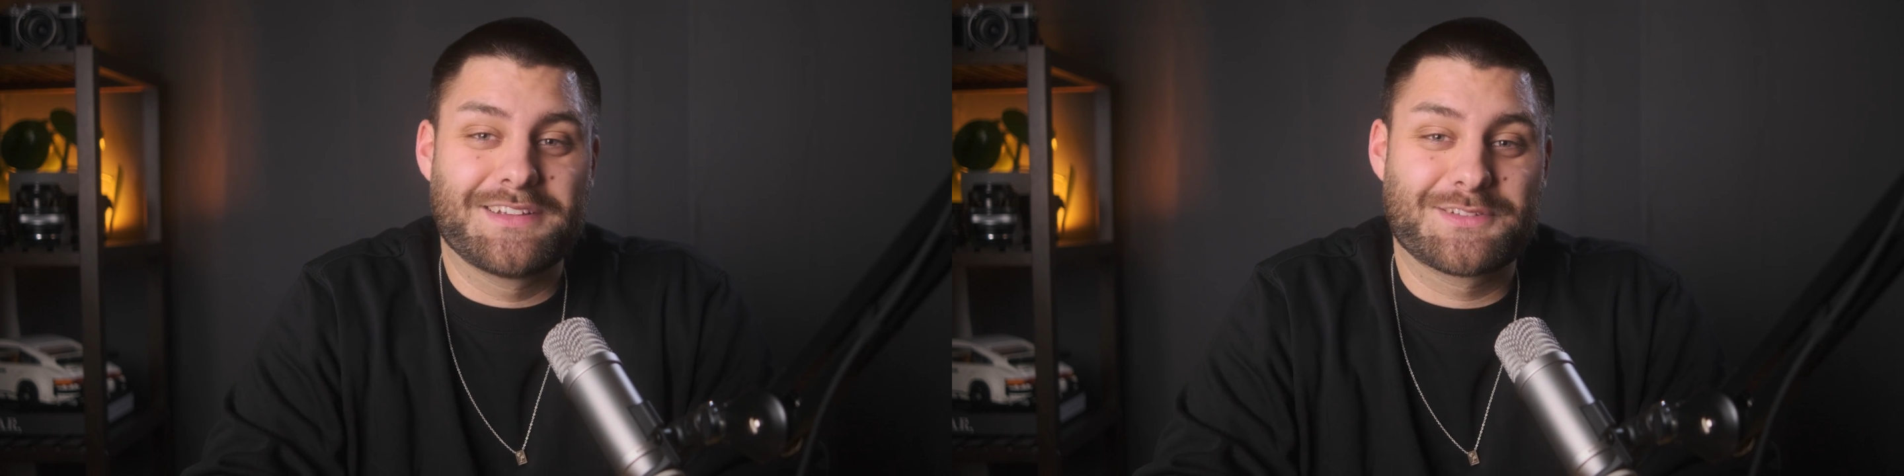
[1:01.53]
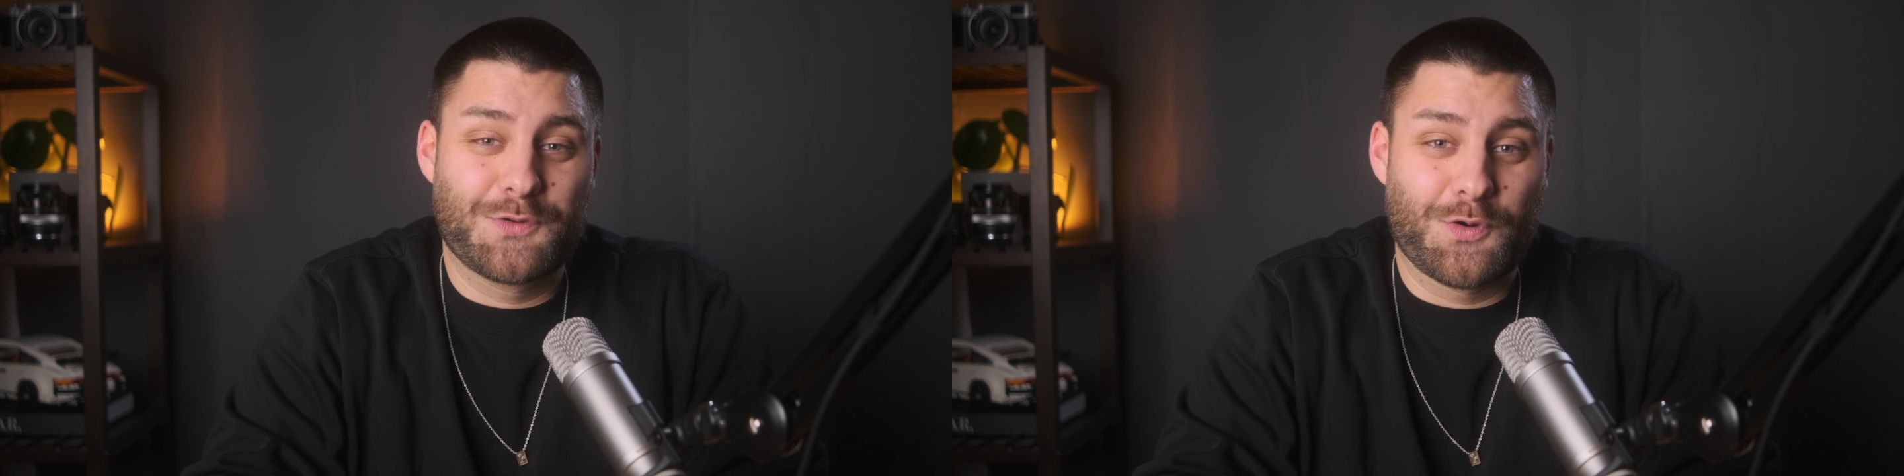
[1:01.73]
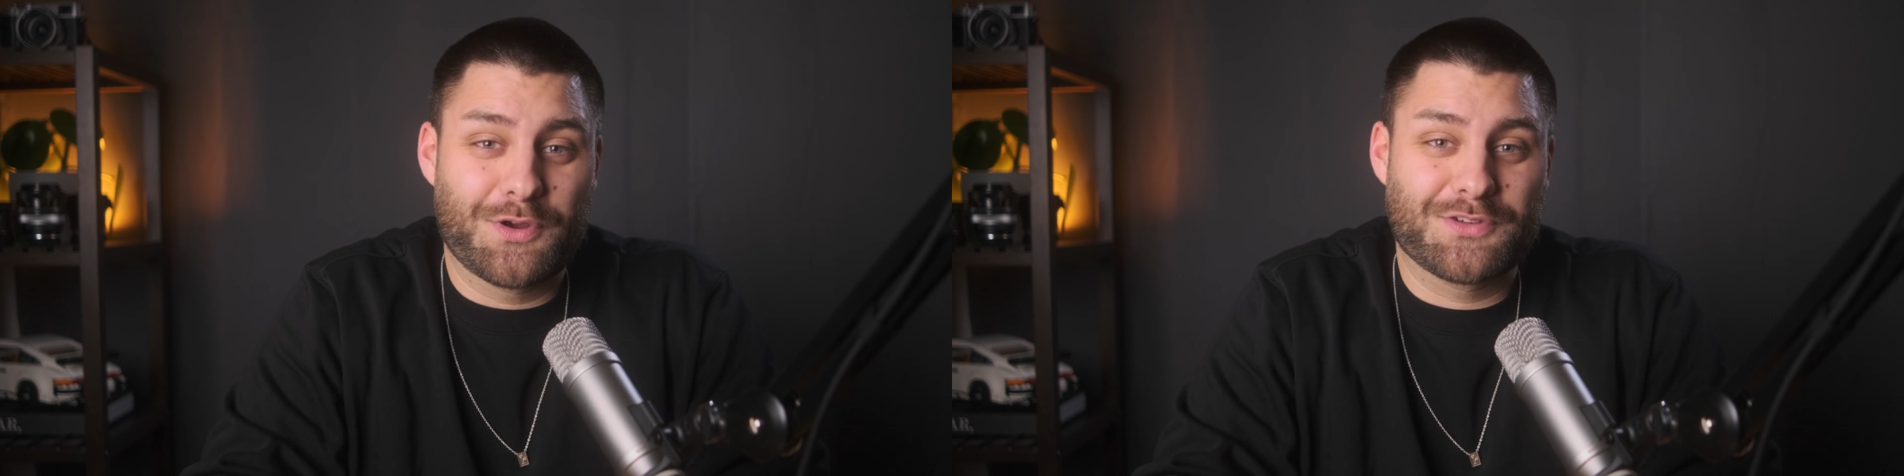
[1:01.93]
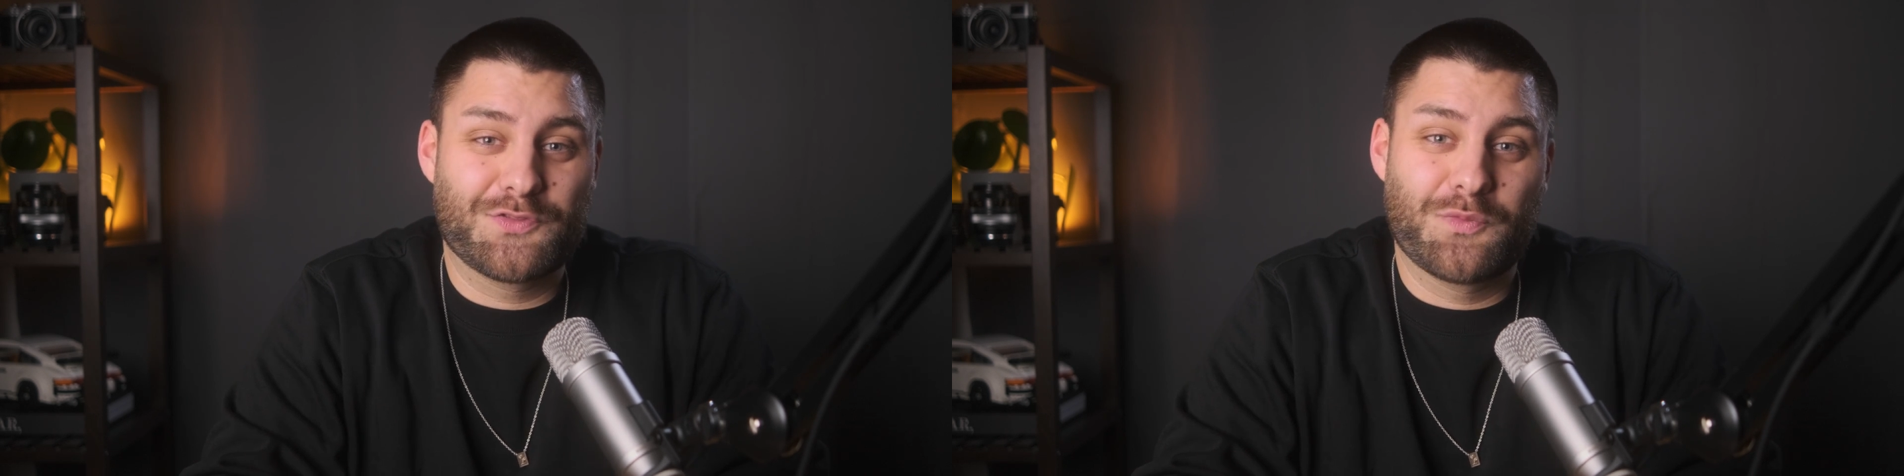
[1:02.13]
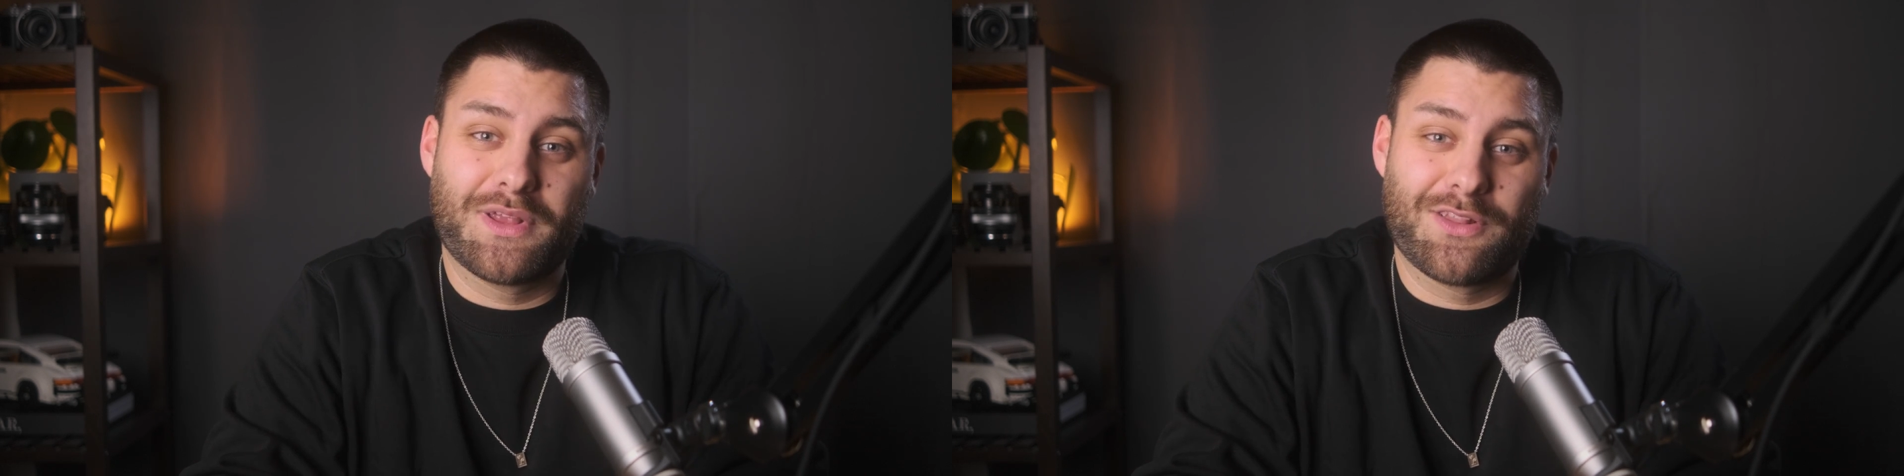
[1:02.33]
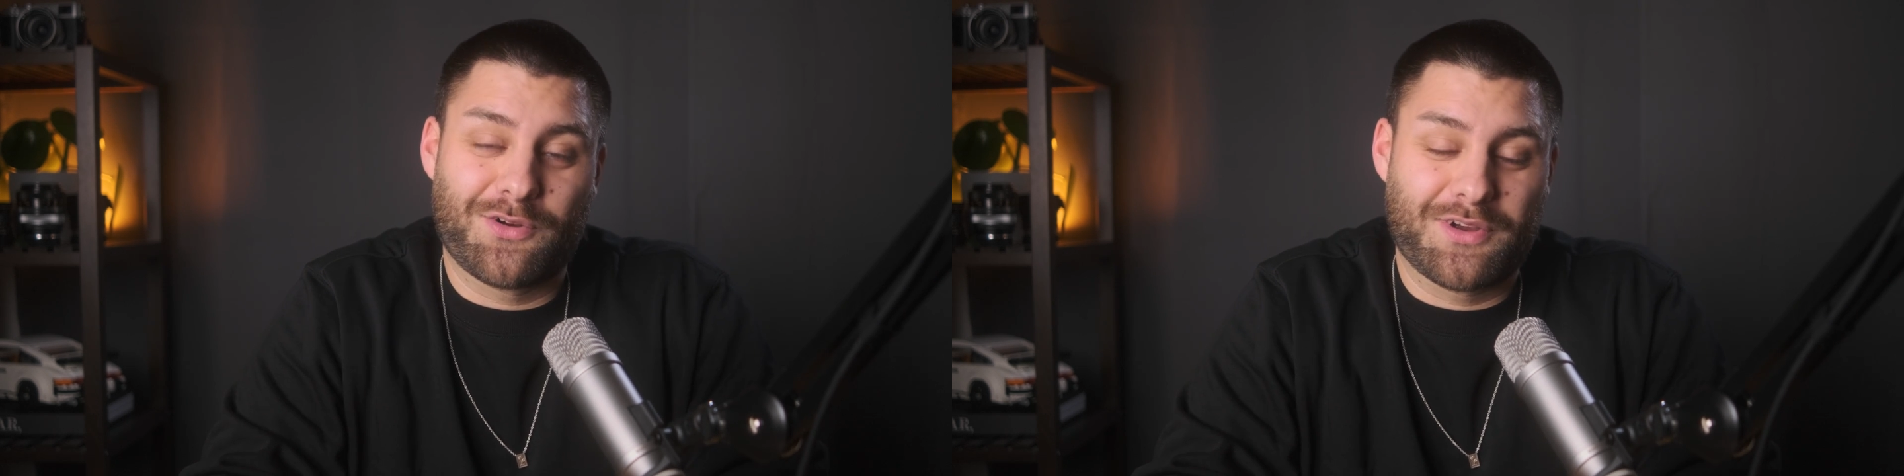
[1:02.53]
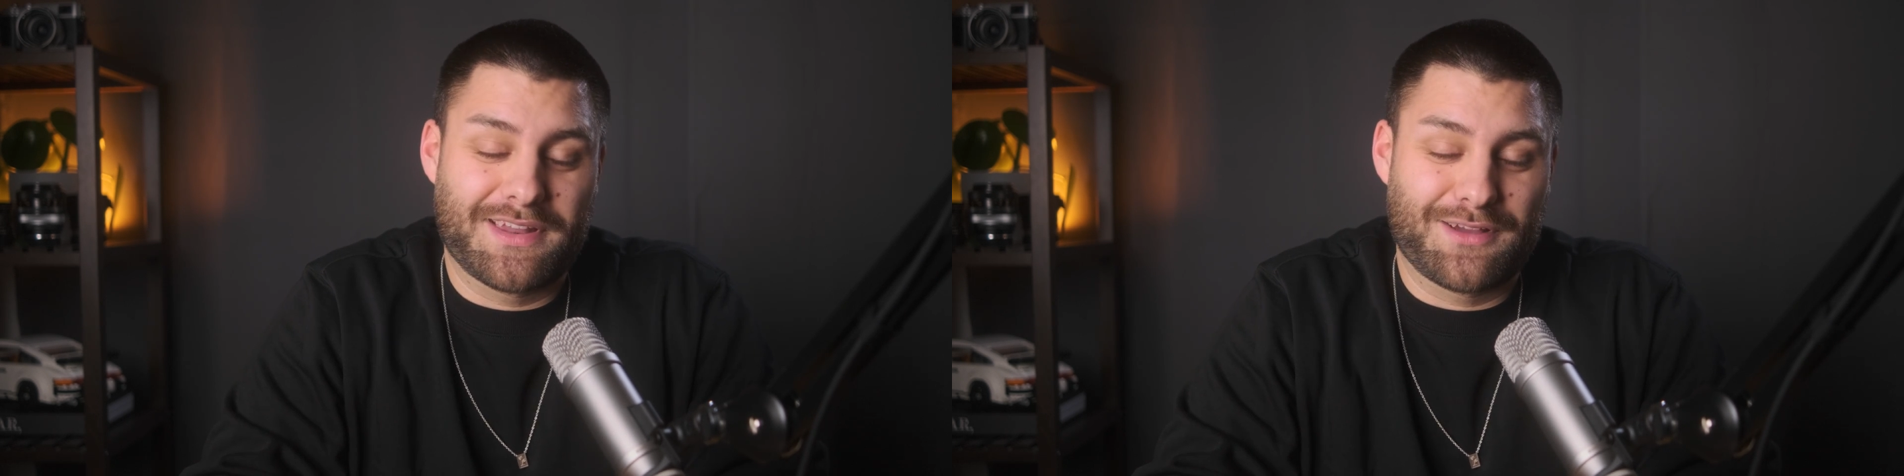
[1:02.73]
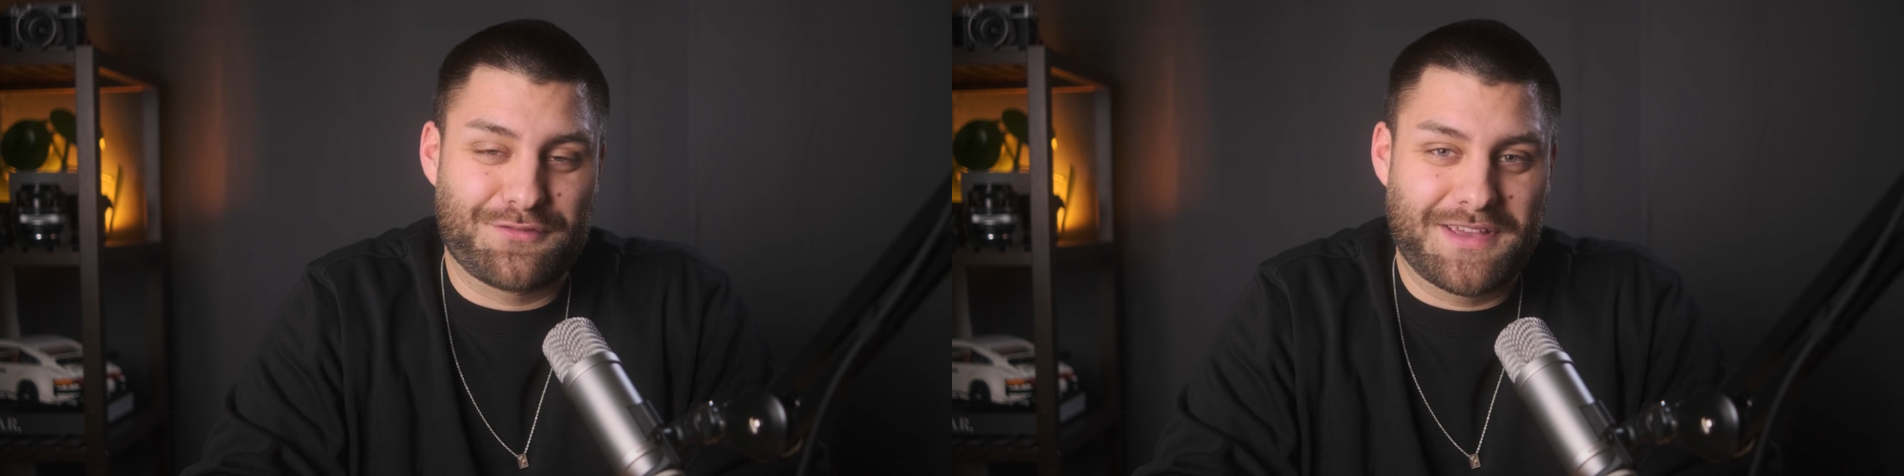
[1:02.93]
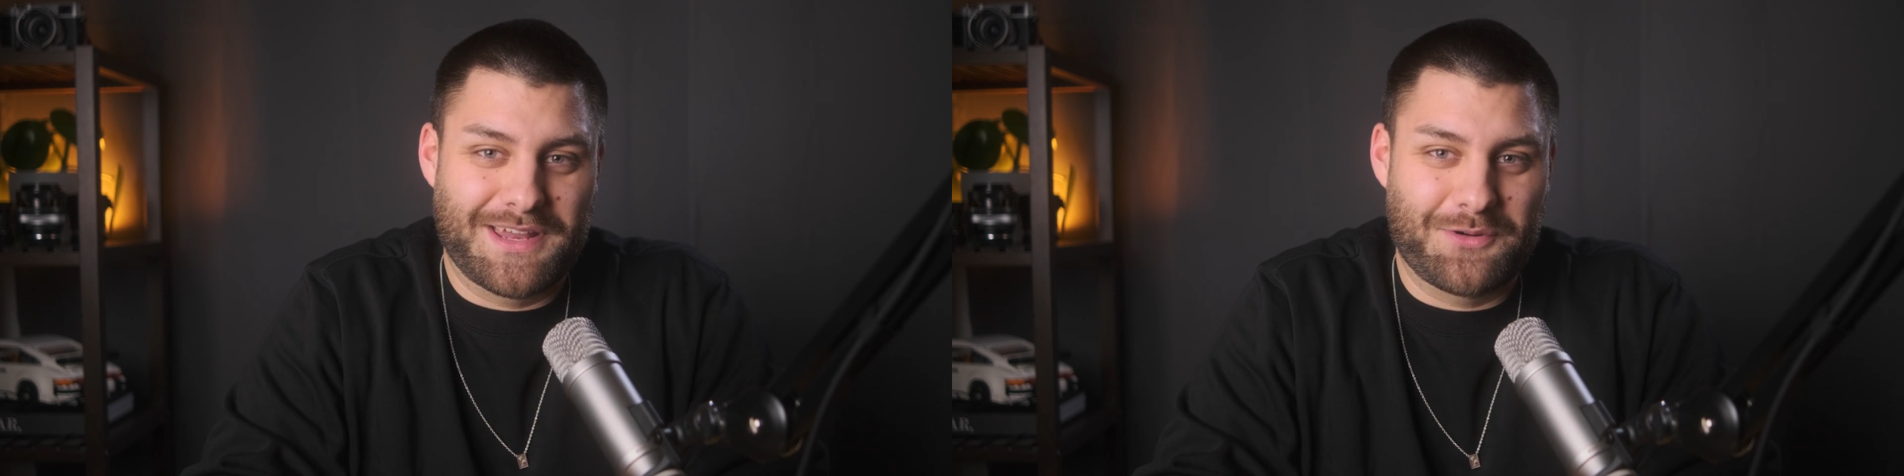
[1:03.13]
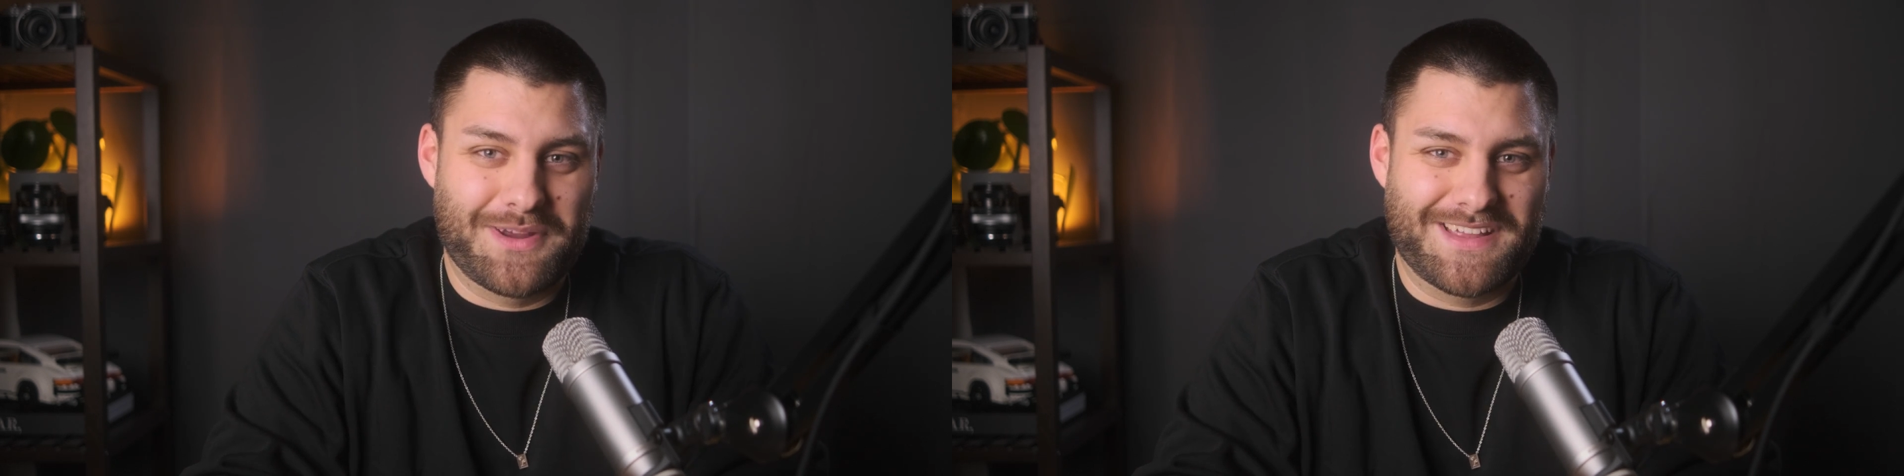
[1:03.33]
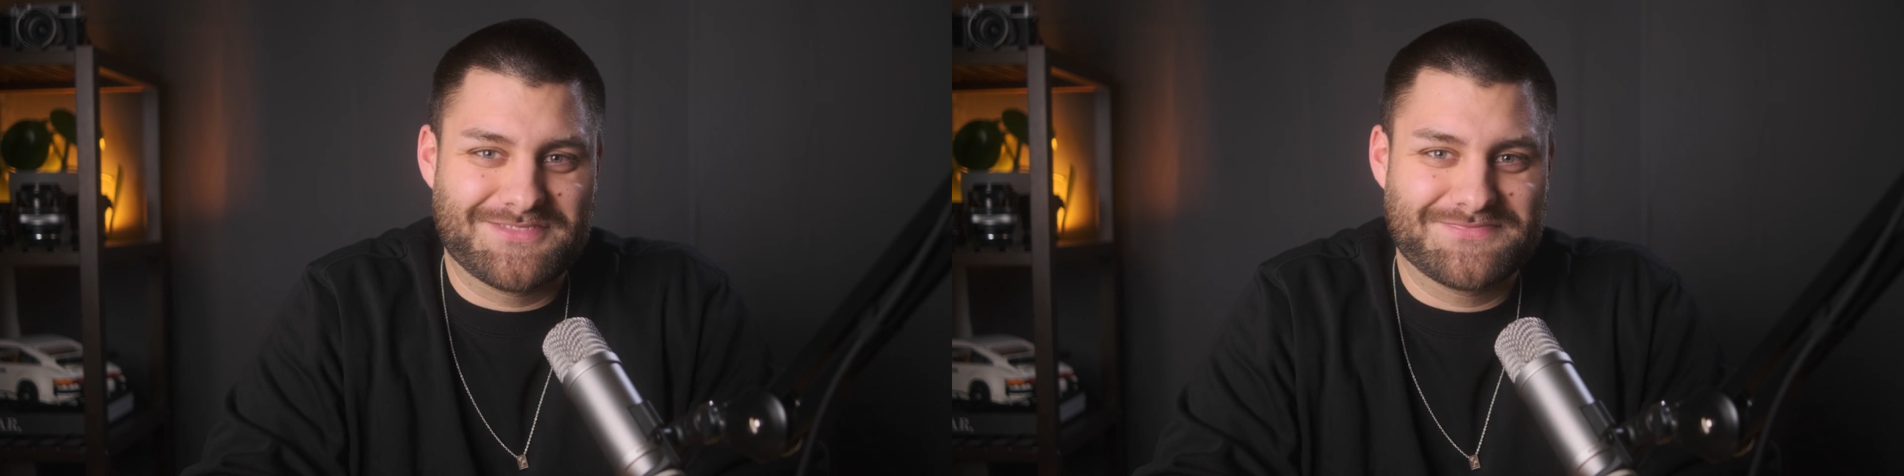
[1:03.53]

is going to be long enough anyway.